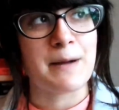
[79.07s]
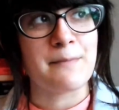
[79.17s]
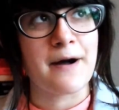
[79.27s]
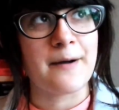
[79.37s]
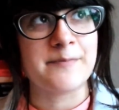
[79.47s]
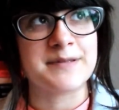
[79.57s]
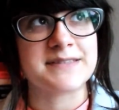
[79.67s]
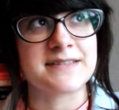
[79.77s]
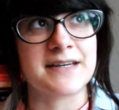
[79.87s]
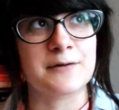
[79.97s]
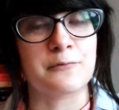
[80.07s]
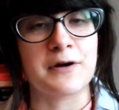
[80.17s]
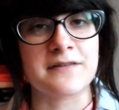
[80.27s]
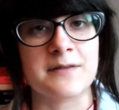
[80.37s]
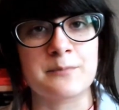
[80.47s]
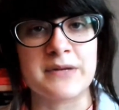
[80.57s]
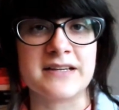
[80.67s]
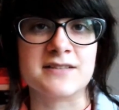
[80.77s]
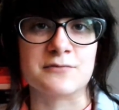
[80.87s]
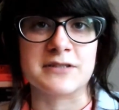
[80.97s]
My mom is like one of the
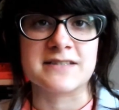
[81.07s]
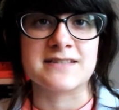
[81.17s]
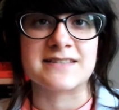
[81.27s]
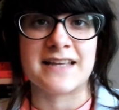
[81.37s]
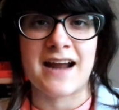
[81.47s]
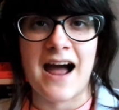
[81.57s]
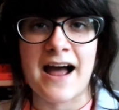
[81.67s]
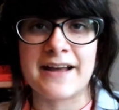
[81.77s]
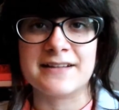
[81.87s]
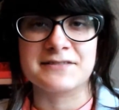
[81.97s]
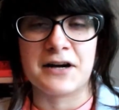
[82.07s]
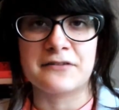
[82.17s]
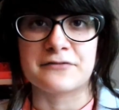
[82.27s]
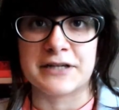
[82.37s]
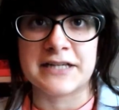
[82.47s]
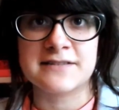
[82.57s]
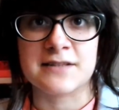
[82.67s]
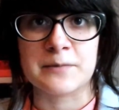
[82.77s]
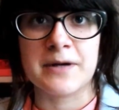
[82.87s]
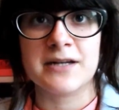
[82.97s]
biggest reasons that I love reading
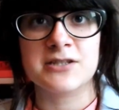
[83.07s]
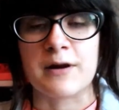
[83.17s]
so much.